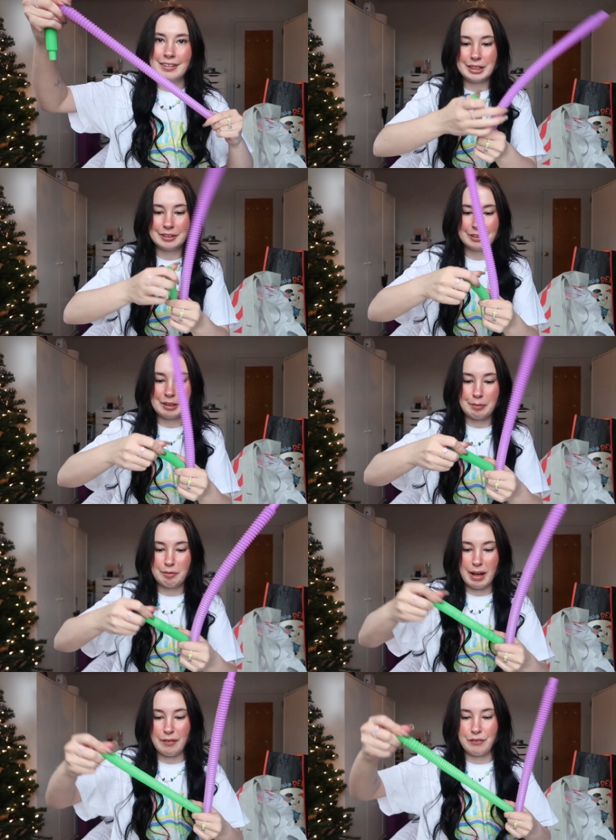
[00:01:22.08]
These are some of
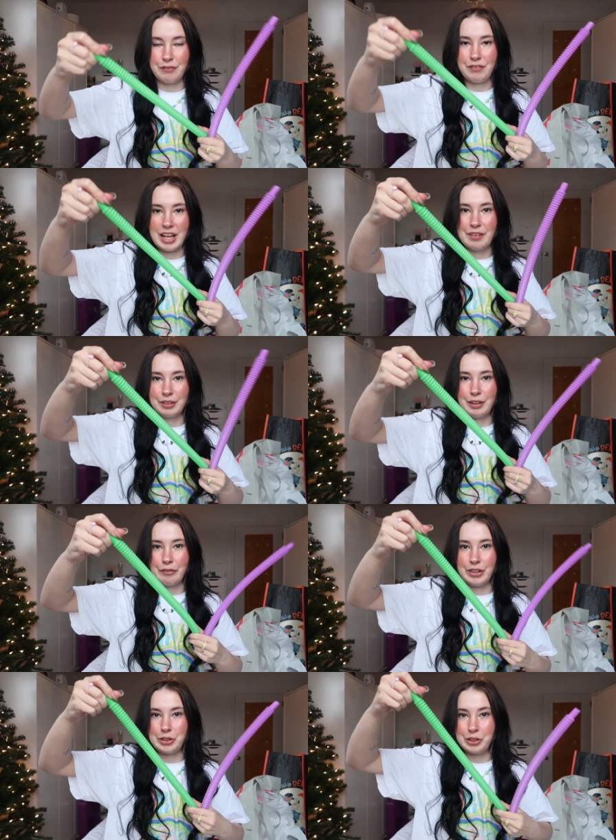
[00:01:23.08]
my favorite
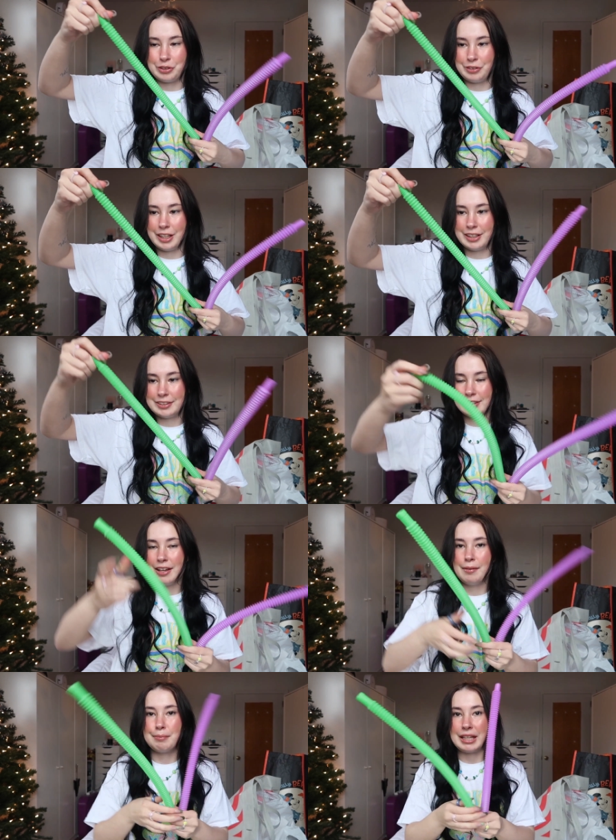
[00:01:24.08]
fidget toys
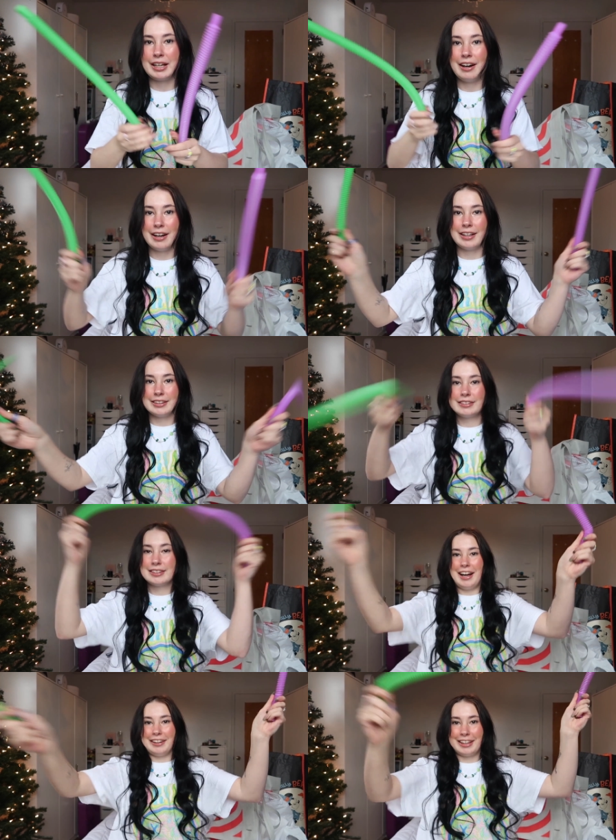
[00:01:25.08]
because
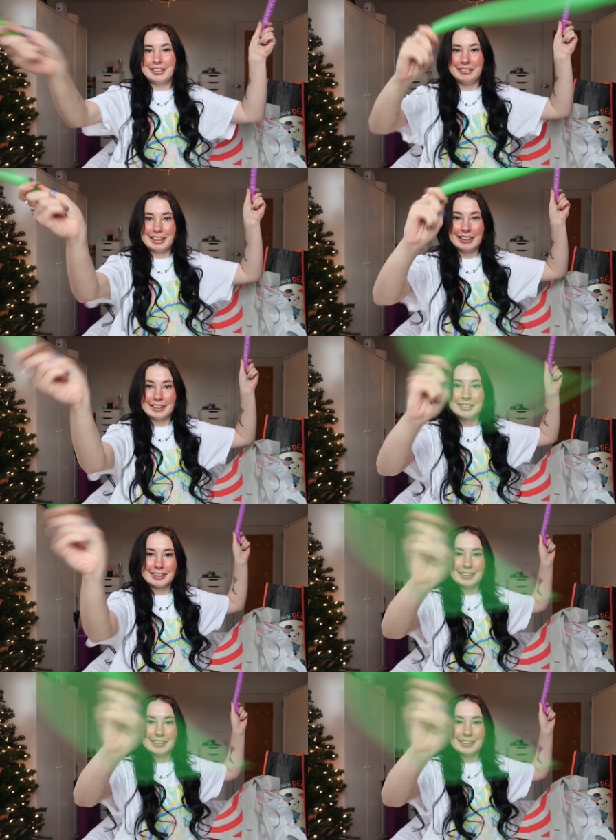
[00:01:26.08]
I like doing this.